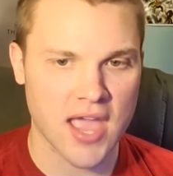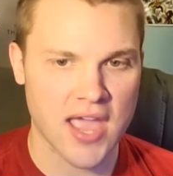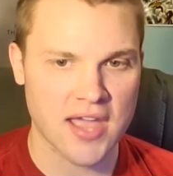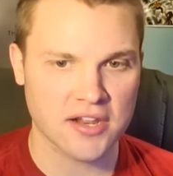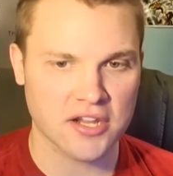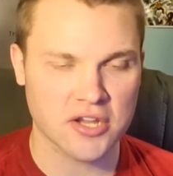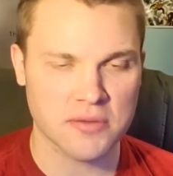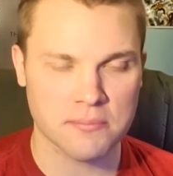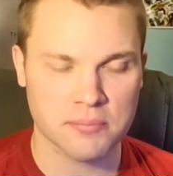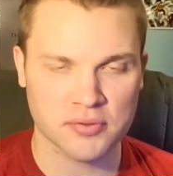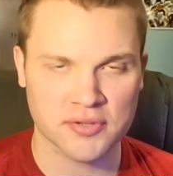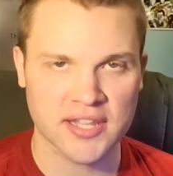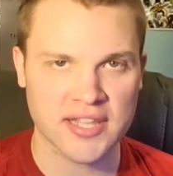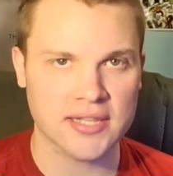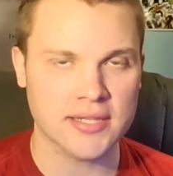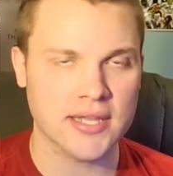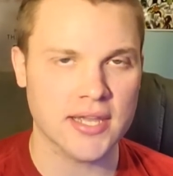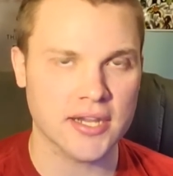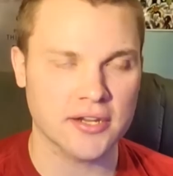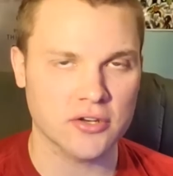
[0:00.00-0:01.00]
and
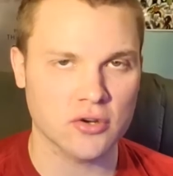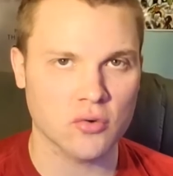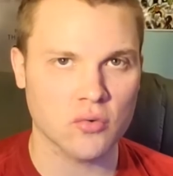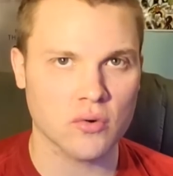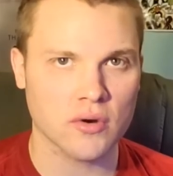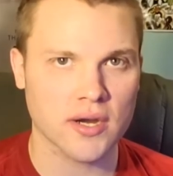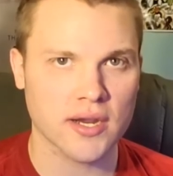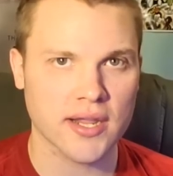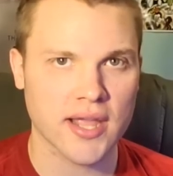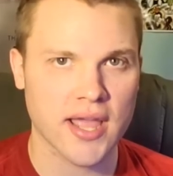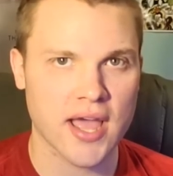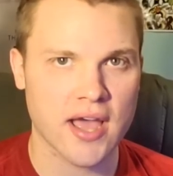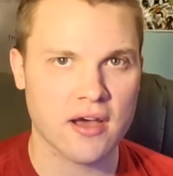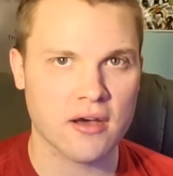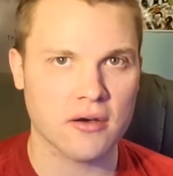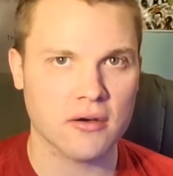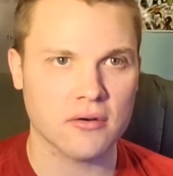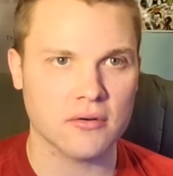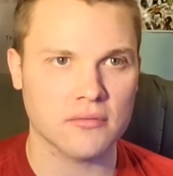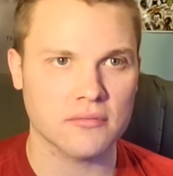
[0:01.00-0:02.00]
completely ignoring
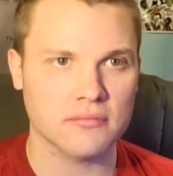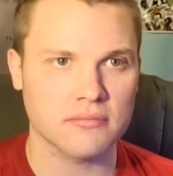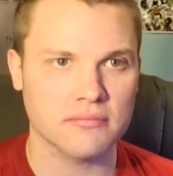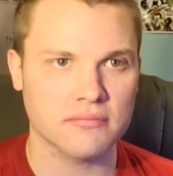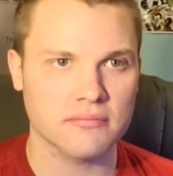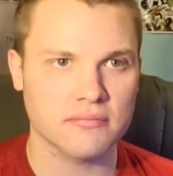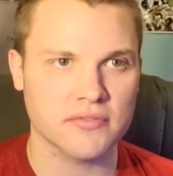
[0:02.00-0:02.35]
how